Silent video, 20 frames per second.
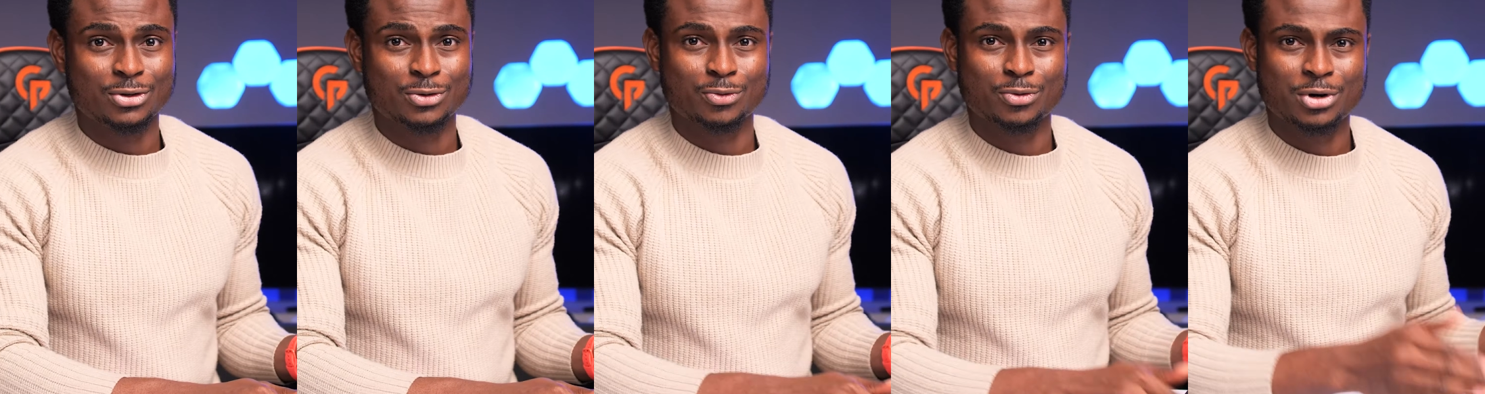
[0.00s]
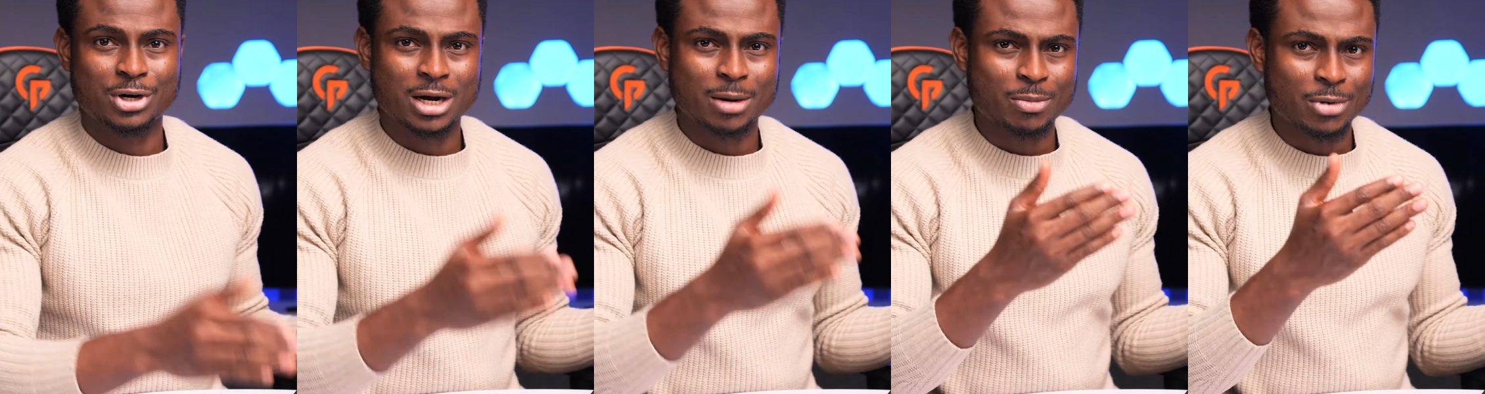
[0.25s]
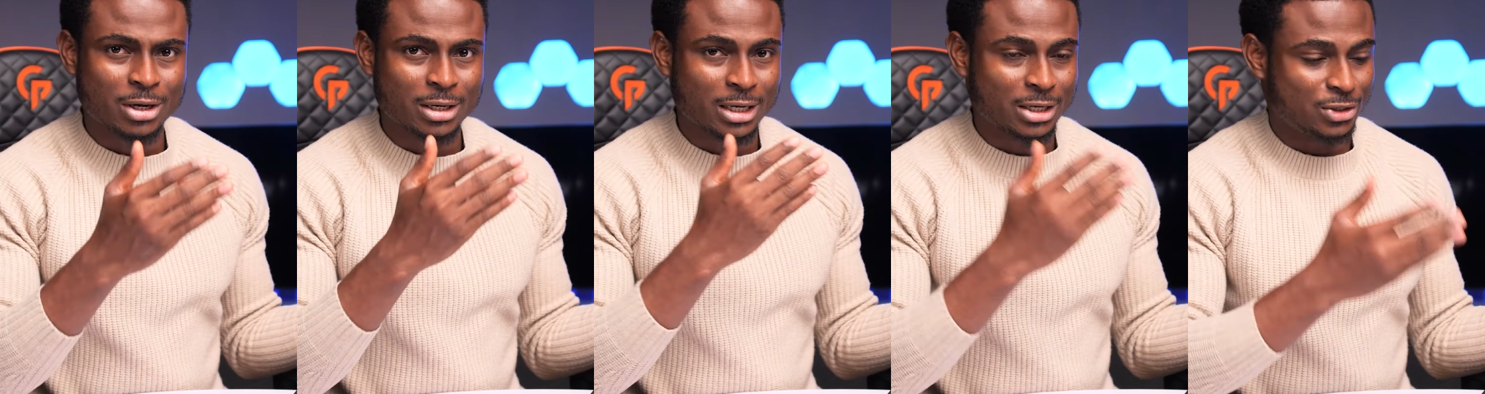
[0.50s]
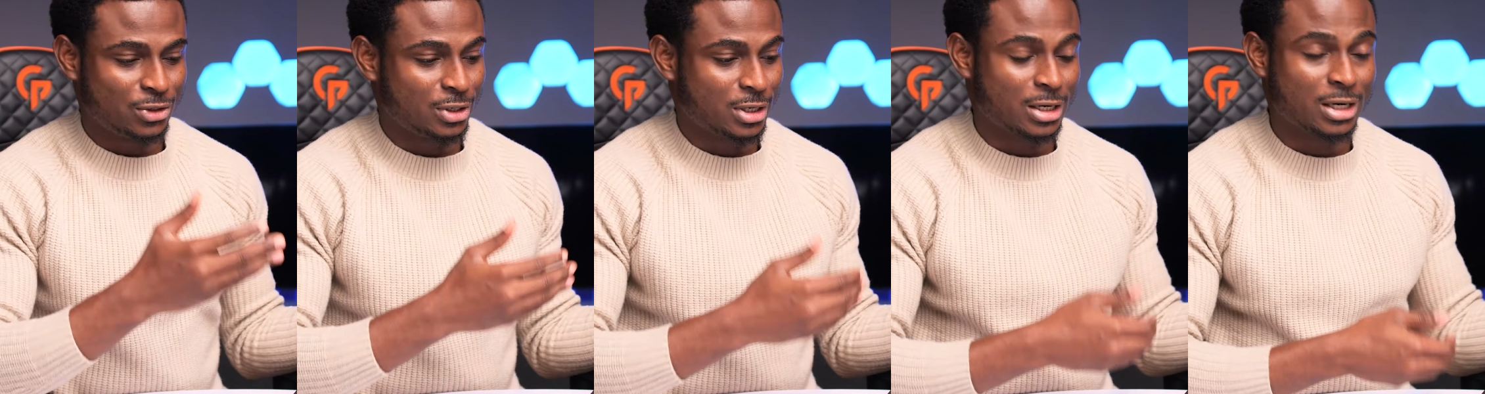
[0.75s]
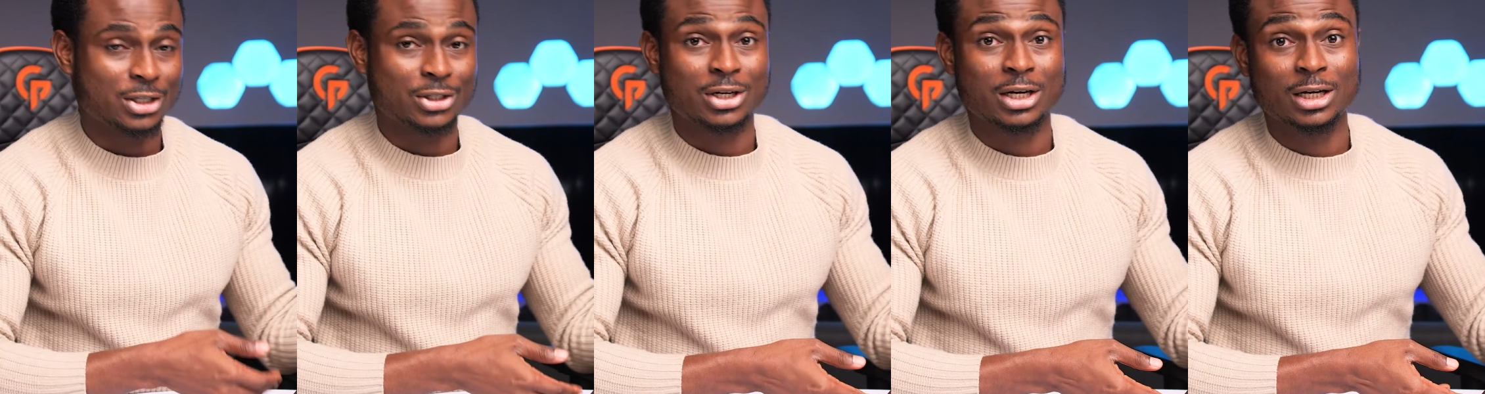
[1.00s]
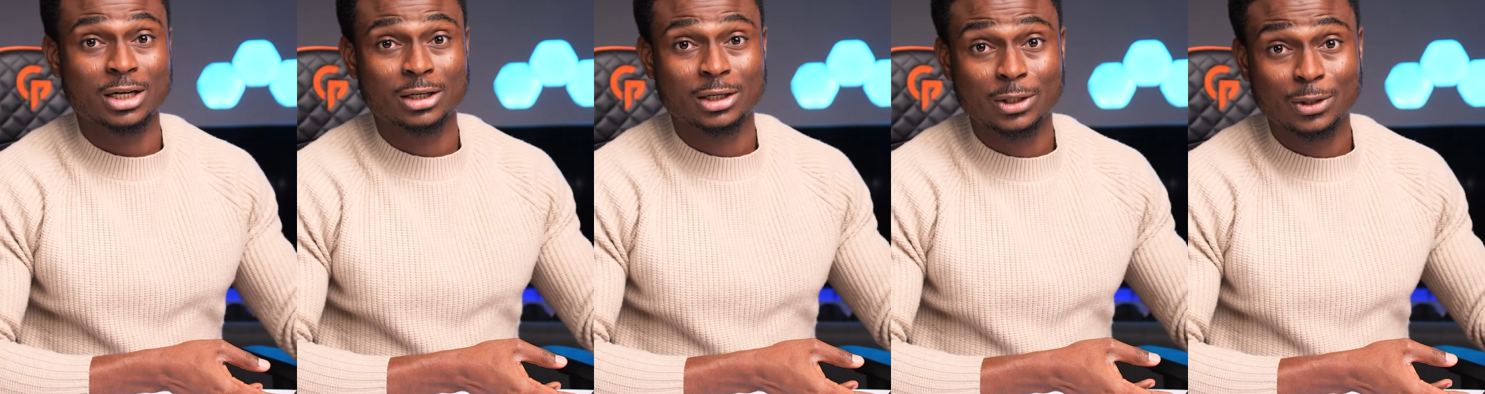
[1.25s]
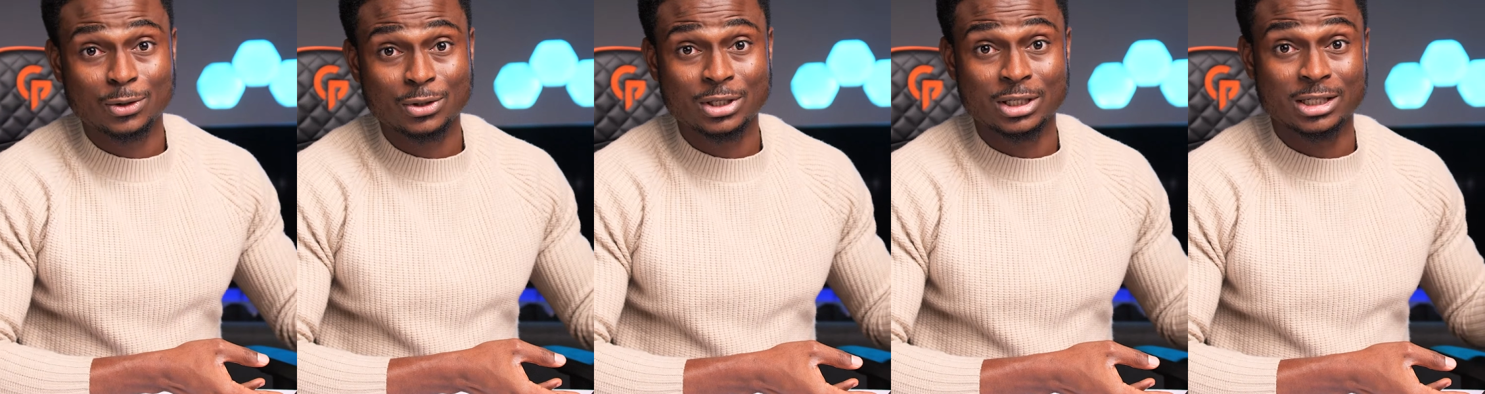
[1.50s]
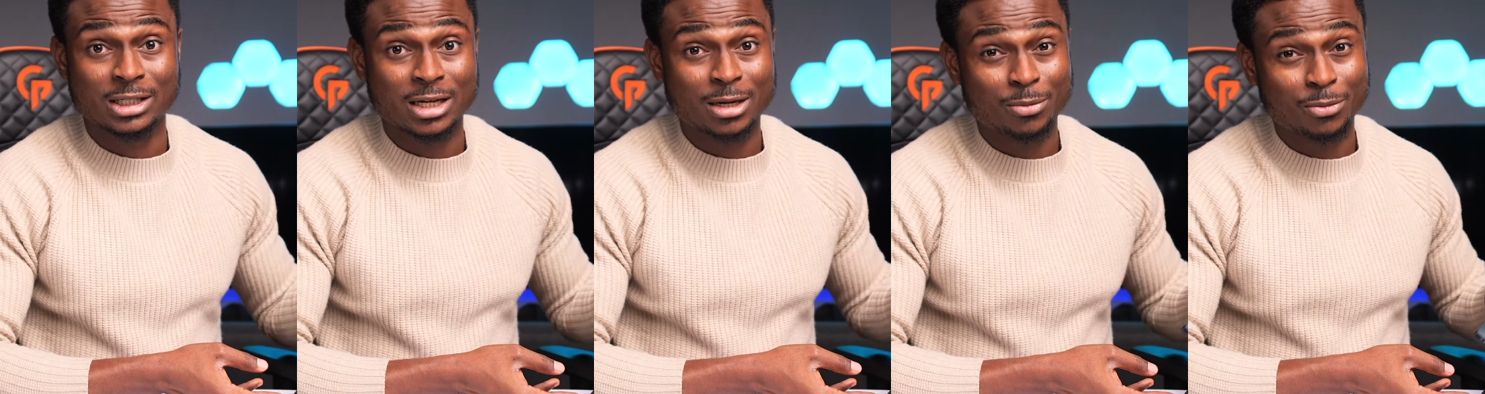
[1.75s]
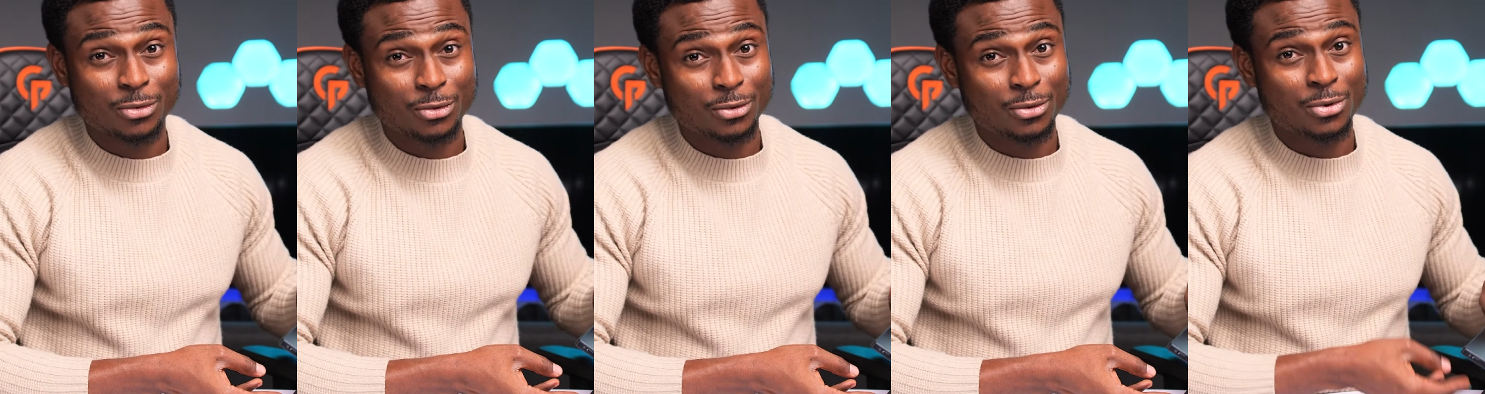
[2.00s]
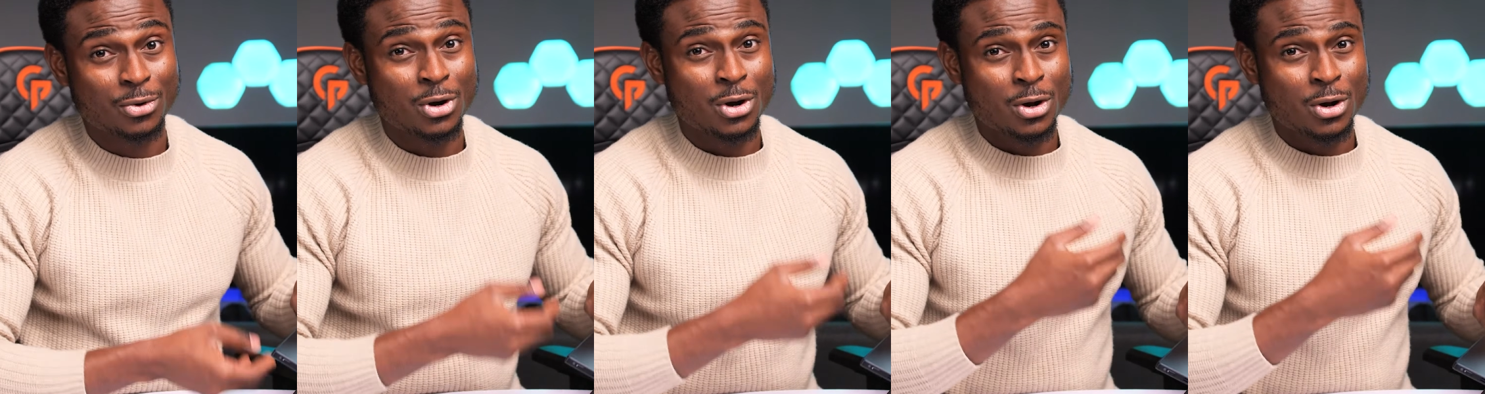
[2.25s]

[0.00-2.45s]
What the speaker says: to worry about, as you can actually close the Zenbook